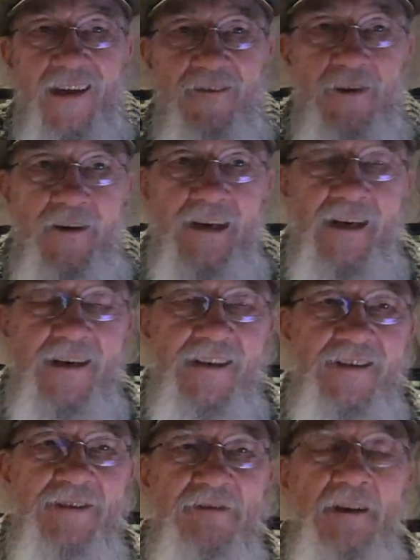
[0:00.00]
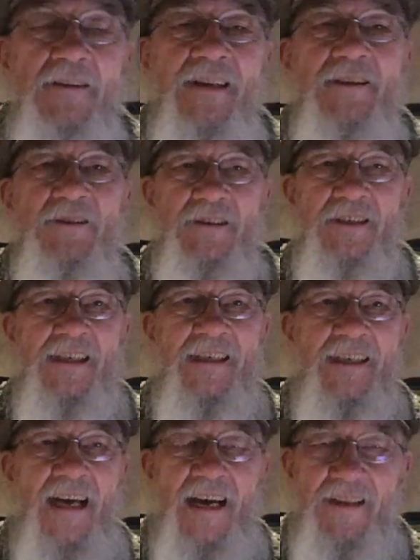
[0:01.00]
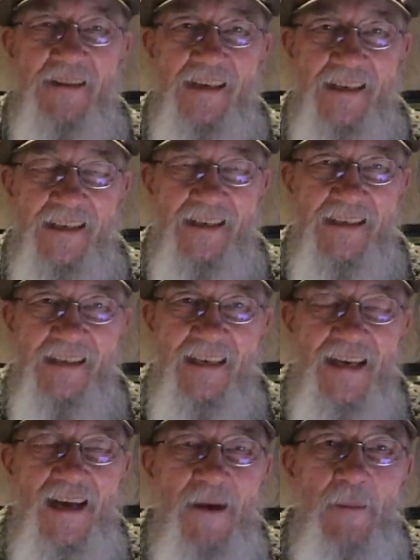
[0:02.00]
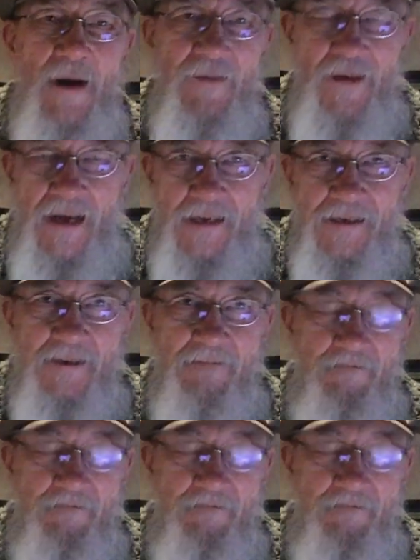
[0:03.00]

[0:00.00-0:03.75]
Very nice. Very interesting, I think, about that.